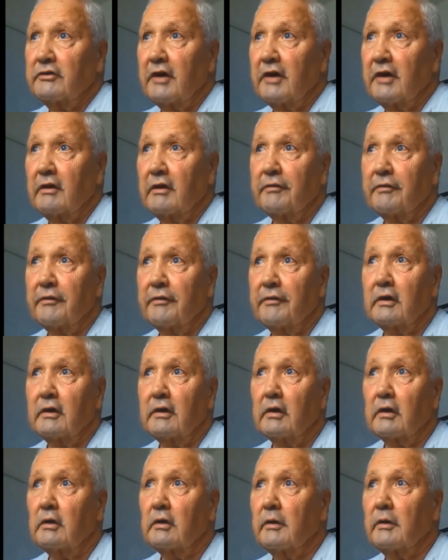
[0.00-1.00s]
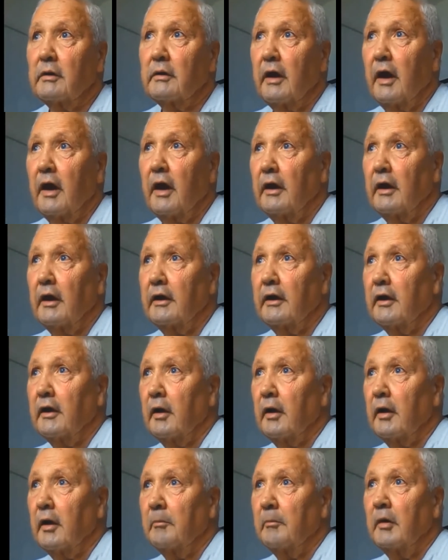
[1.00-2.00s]
reset the finger
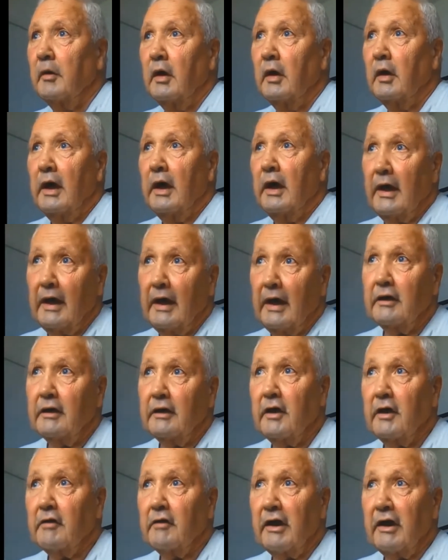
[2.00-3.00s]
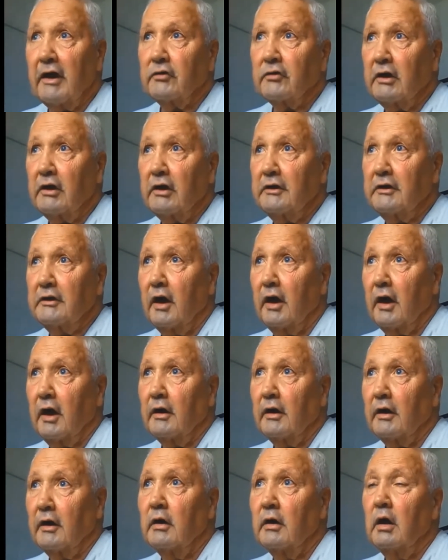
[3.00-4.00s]
and had another x-ray
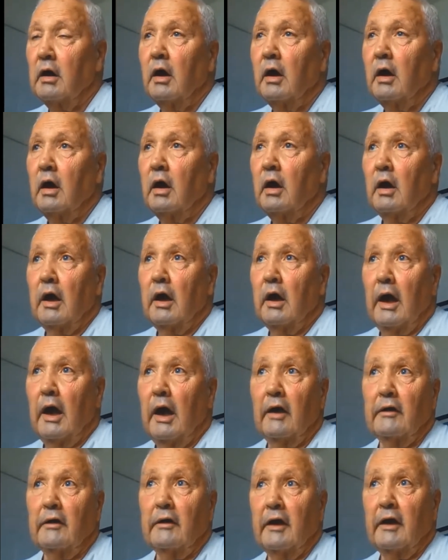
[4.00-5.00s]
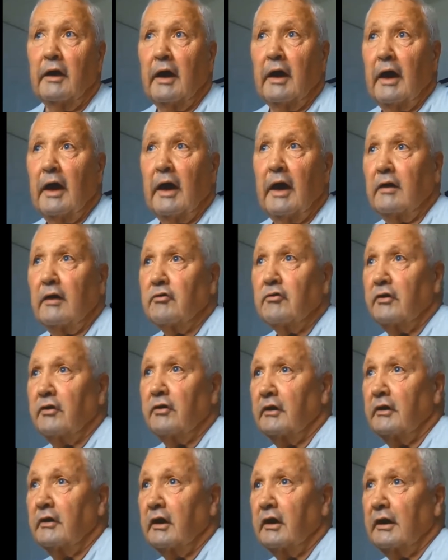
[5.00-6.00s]
done. And the hand
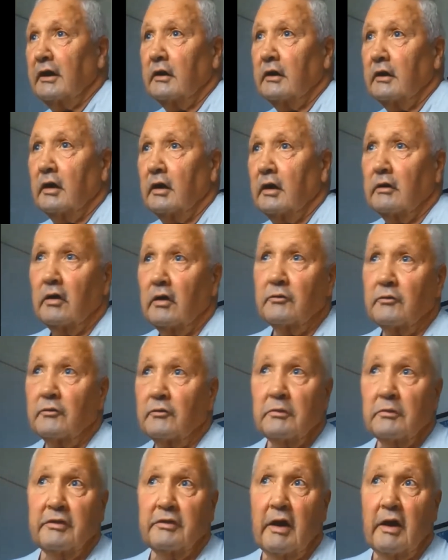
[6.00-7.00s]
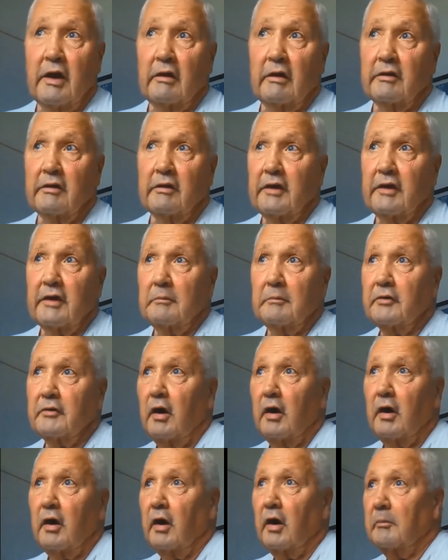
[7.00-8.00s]
dressing nurse was there at the same
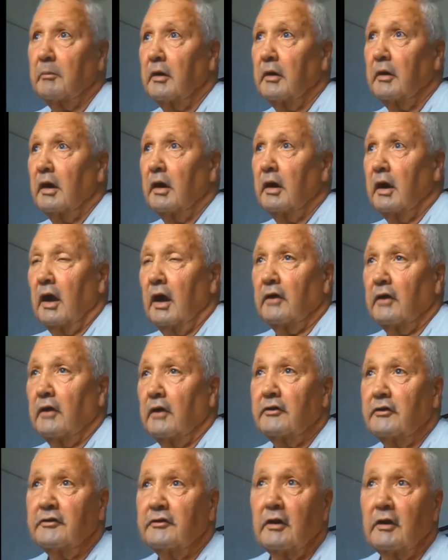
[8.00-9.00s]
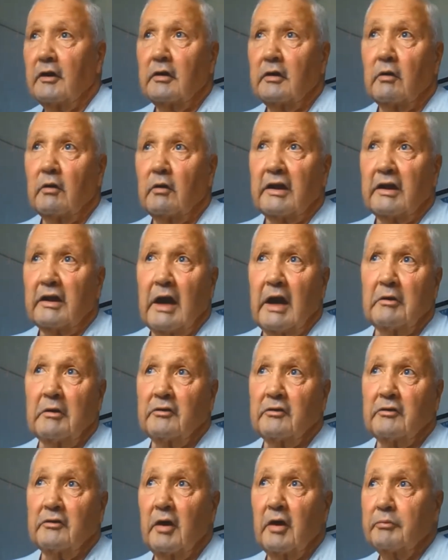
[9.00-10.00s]
time. And she said, they gave me
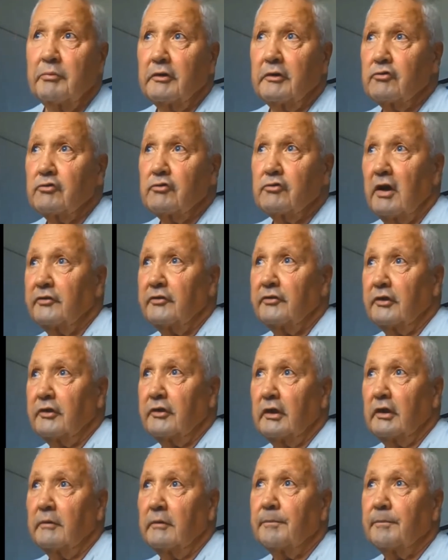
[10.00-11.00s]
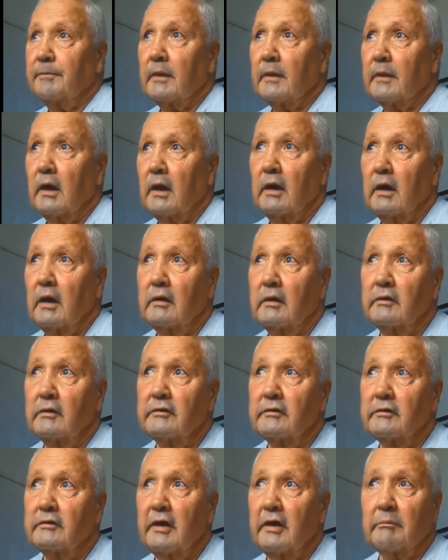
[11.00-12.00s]
a temporary dressing and
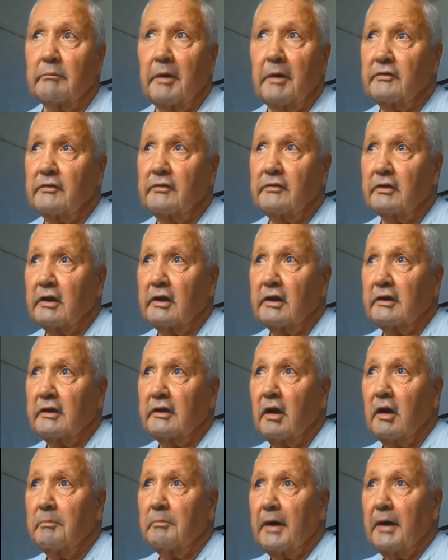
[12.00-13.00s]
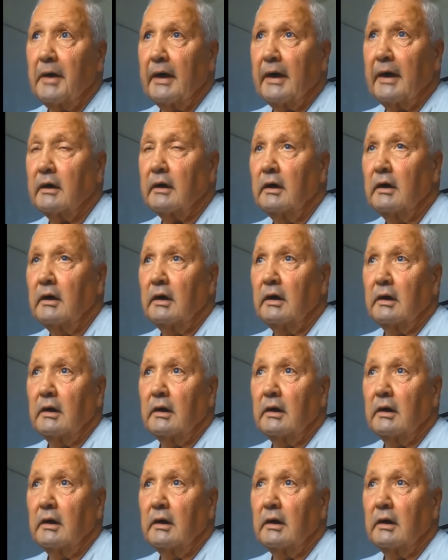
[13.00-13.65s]
said, basically, come back